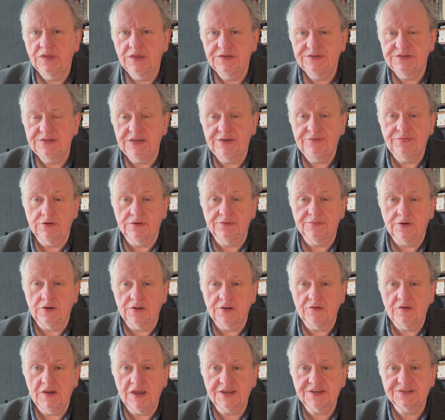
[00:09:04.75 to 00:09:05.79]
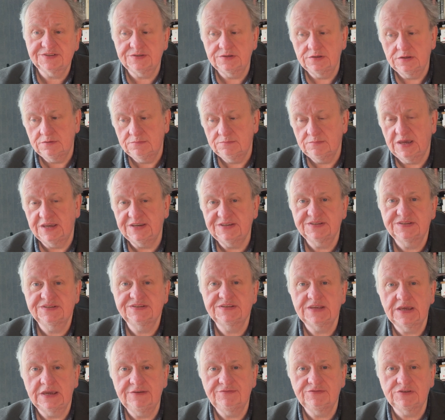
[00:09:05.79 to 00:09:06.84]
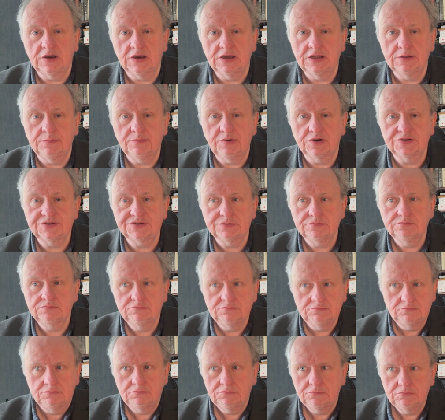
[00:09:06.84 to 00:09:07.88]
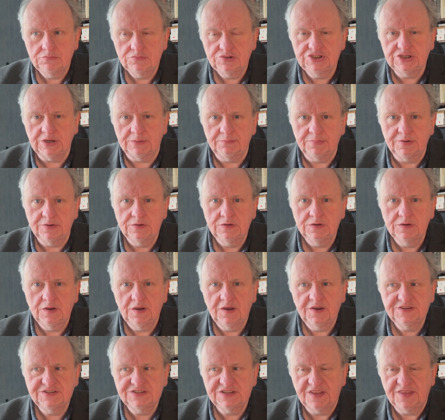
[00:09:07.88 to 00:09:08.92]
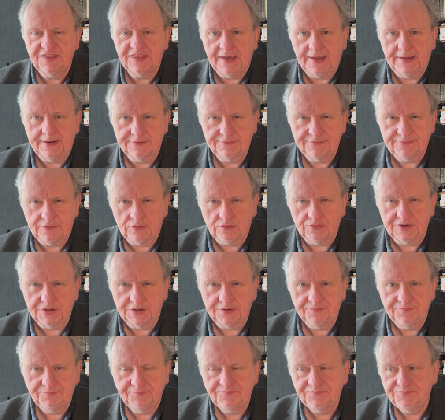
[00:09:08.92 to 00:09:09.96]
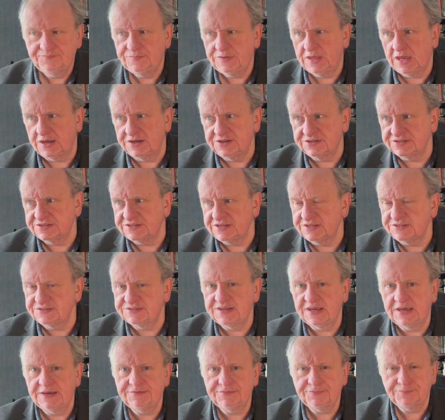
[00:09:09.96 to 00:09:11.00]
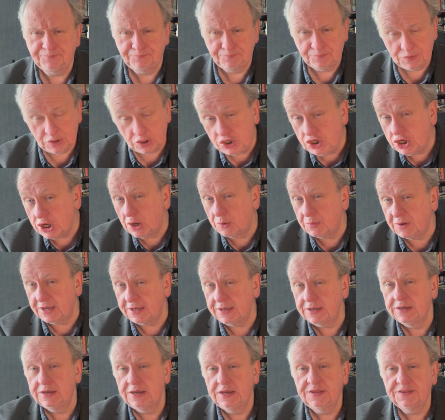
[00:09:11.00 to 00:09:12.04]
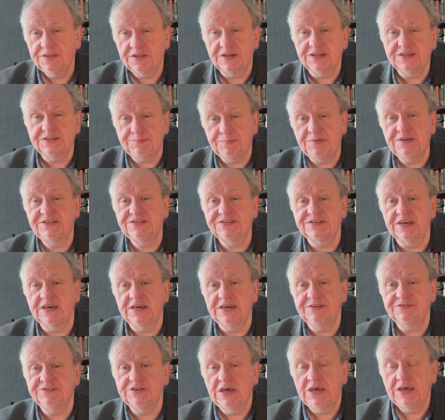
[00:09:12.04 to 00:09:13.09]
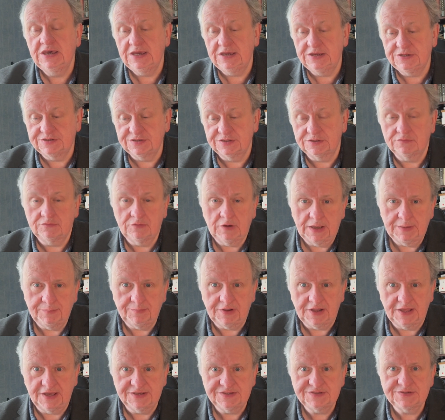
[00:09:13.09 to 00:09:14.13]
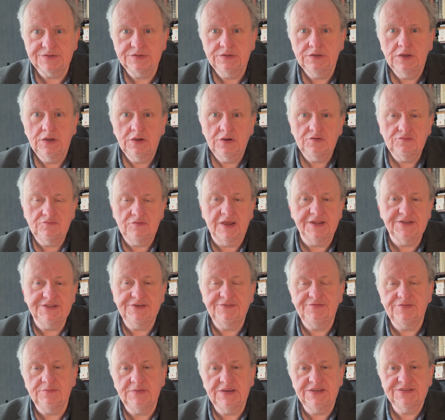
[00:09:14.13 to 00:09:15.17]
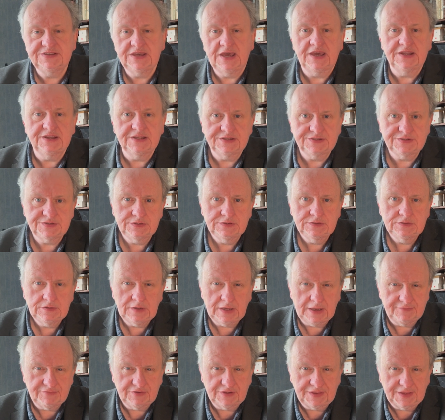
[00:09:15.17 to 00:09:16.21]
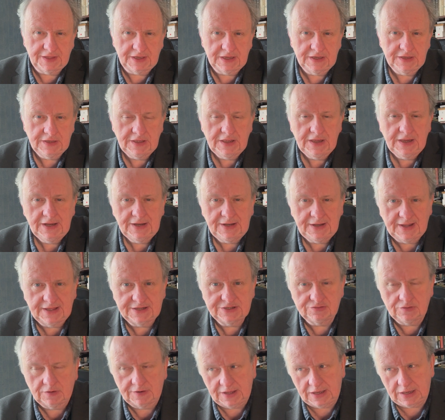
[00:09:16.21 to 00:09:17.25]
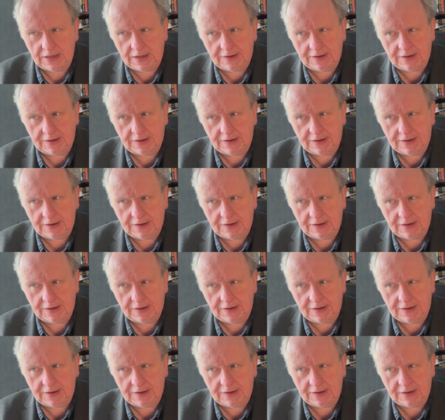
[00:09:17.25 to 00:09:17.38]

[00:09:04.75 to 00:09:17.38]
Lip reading: Default folder X makes a save dialog box jump to that folder. Now you just hit save, knowing that it's been saved into the right place, ready for me to edit everything later on.